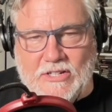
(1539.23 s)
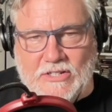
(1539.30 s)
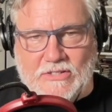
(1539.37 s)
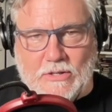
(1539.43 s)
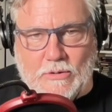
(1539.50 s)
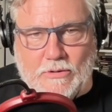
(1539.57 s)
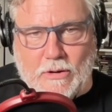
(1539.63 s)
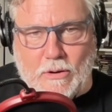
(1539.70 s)

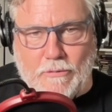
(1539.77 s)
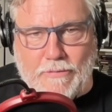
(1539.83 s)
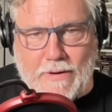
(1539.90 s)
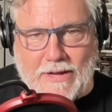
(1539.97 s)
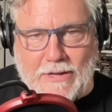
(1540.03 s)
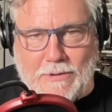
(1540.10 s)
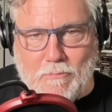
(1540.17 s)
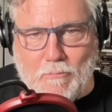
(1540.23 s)
don't know if I
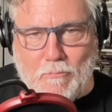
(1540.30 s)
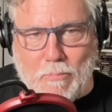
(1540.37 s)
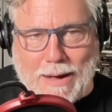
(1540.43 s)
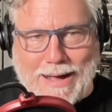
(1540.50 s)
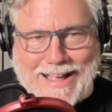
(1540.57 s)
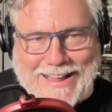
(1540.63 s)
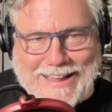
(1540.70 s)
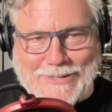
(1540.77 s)
can
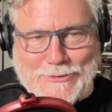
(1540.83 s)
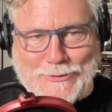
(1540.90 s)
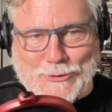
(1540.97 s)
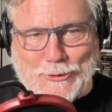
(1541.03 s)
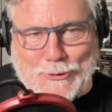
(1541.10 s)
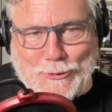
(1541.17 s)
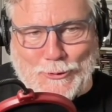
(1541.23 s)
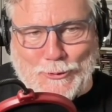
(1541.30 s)
buy
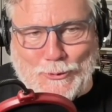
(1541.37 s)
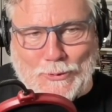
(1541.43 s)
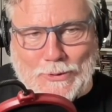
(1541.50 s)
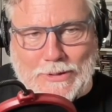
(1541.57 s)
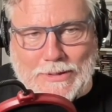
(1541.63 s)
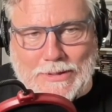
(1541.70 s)
into